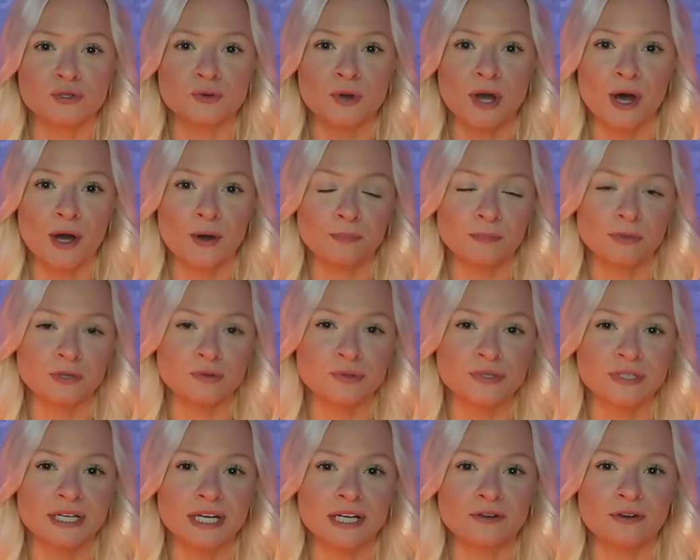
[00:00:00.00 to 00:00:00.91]
help you
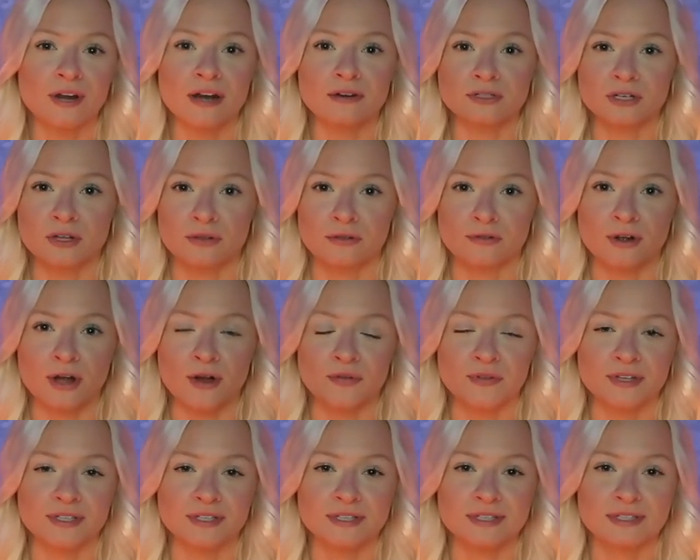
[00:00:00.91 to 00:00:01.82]
stay grounded
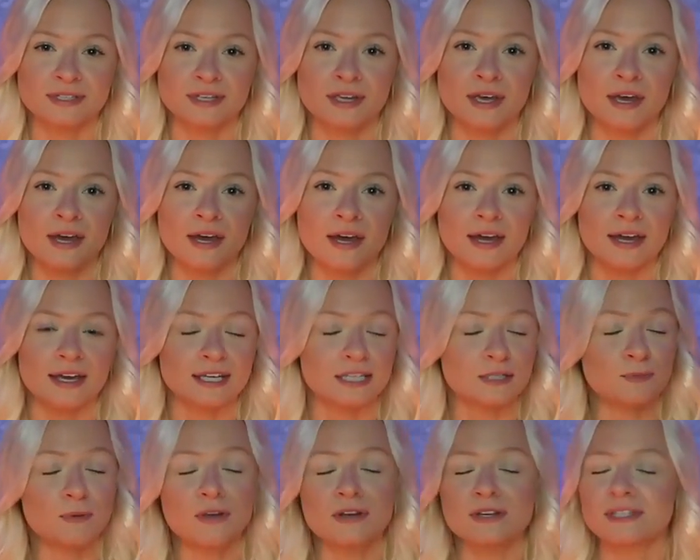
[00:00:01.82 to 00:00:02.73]
throughout this
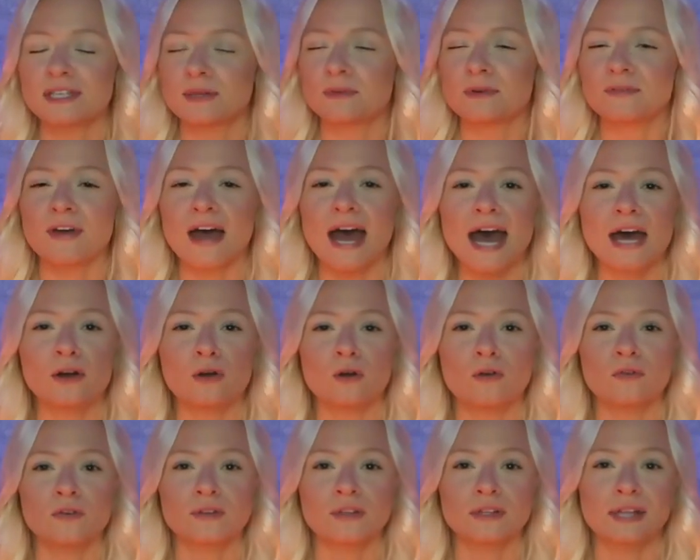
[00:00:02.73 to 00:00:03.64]
experience that we've had
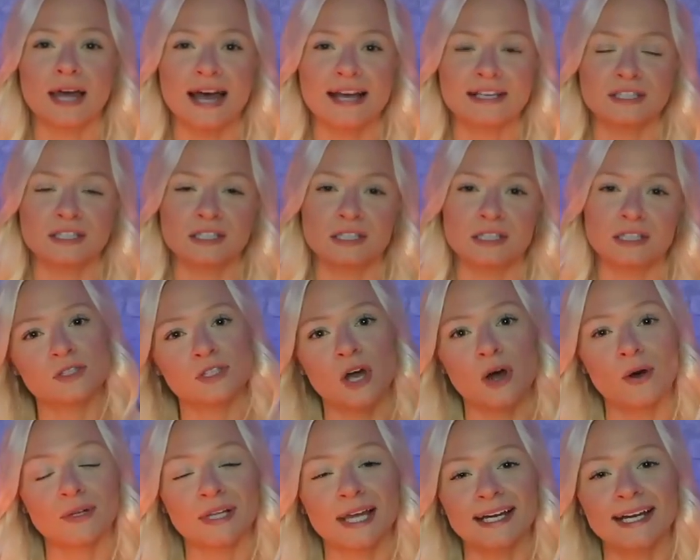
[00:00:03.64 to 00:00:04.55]
over the last year.
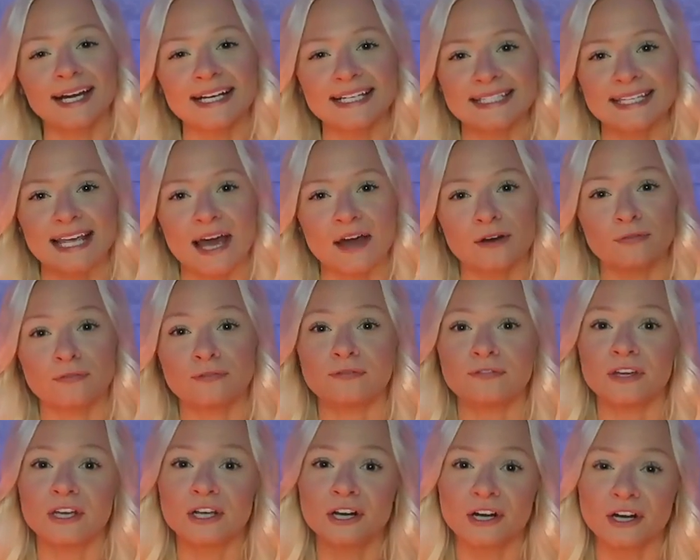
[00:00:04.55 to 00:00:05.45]
So like I said,
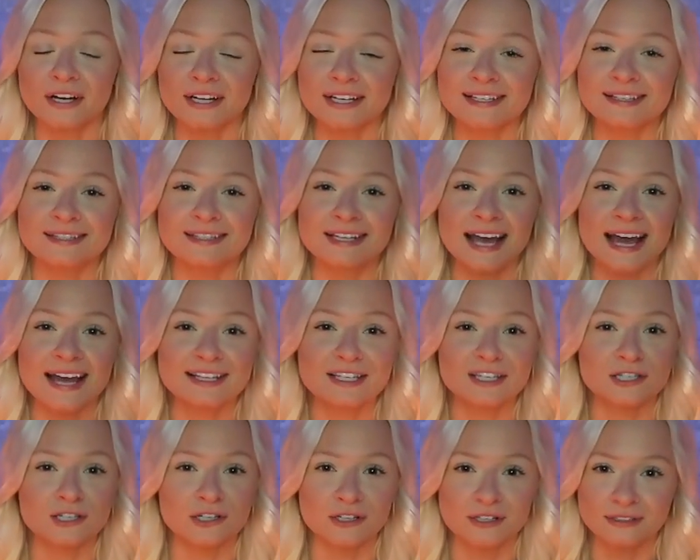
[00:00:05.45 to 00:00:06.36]
fear is
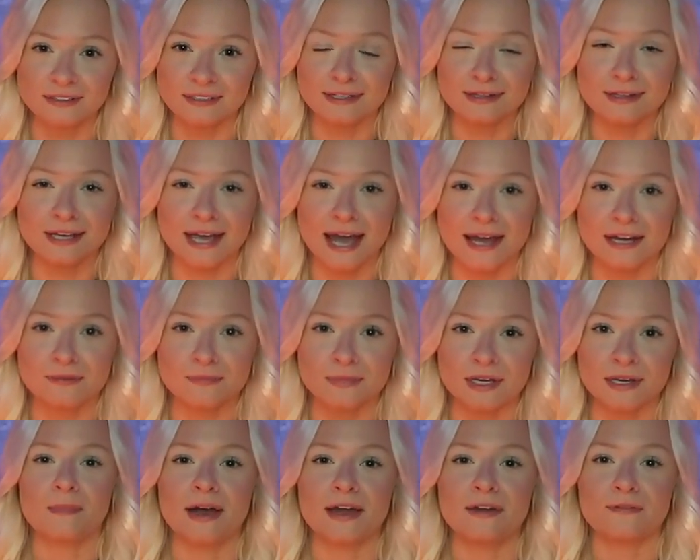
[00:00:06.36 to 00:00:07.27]
certainly the
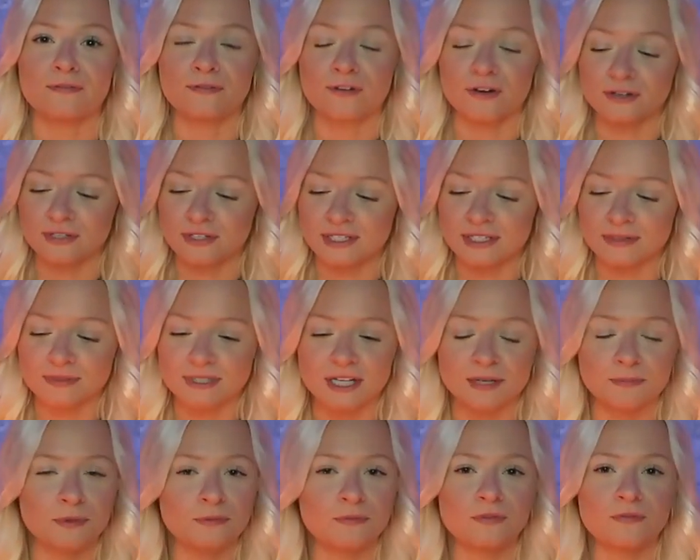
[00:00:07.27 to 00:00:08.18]
enemy. My first
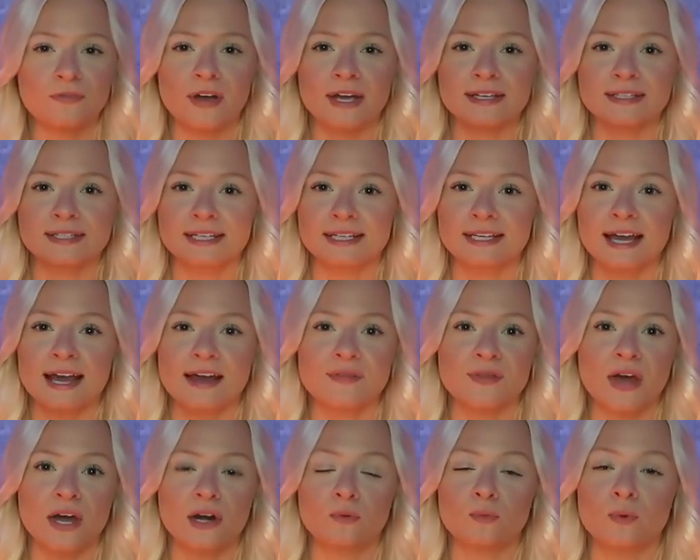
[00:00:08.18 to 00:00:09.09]
tip of advice,
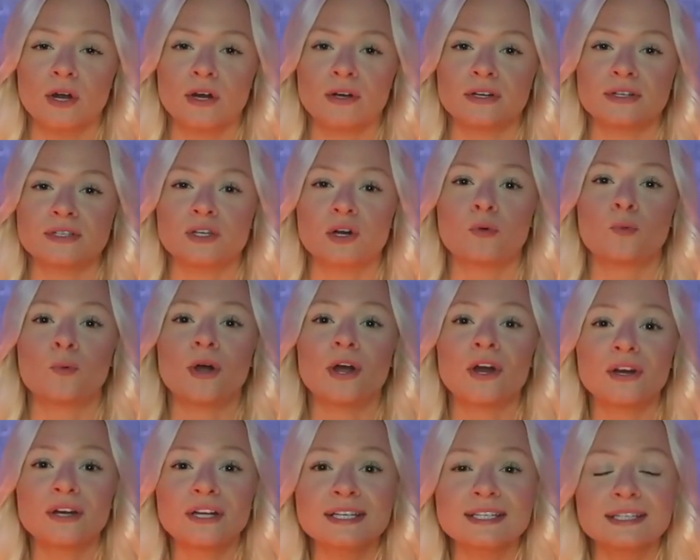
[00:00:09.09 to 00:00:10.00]
again, that awareness.
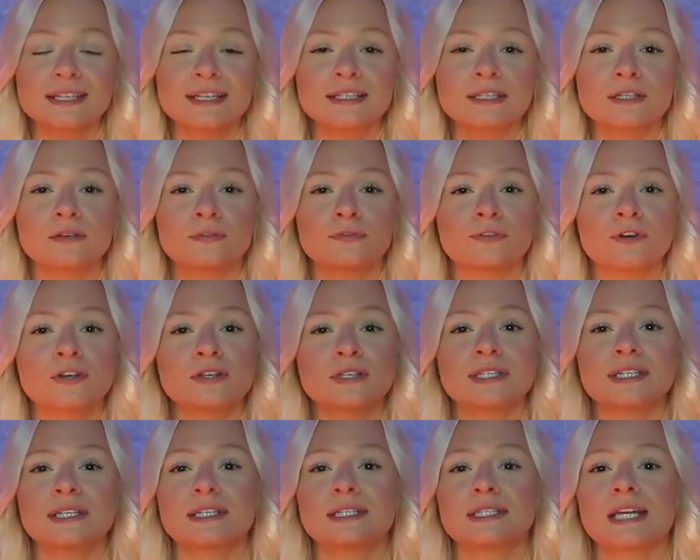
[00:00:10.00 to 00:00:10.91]
Awareness is the
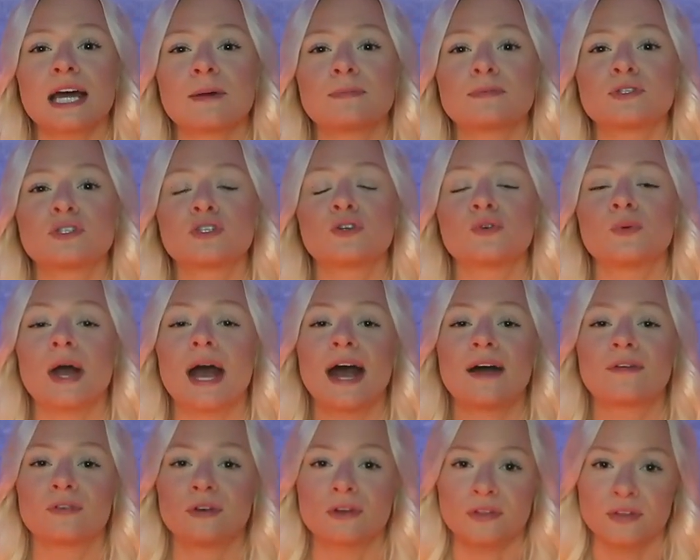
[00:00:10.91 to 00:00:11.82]
first step to
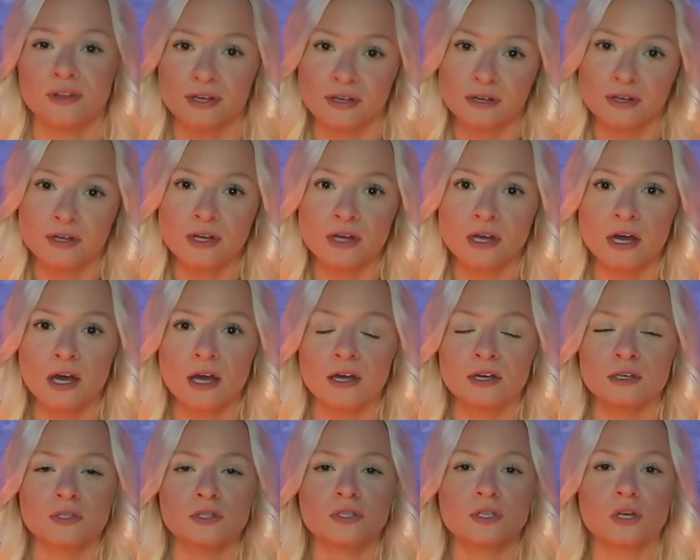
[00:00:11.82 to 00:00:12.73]
everything.
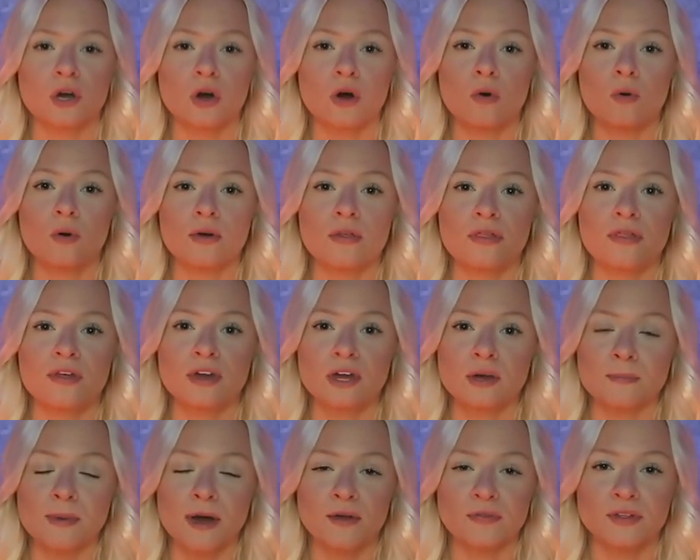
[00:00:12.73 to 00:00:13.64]
So
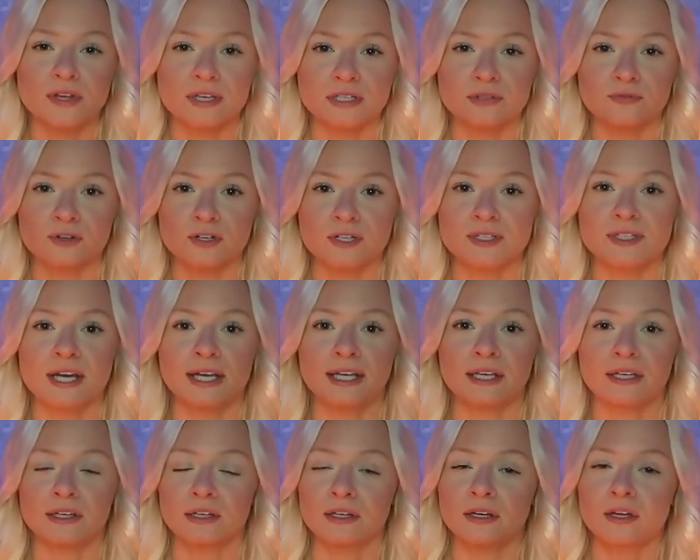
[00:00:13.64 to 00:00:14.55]
think about this for a second.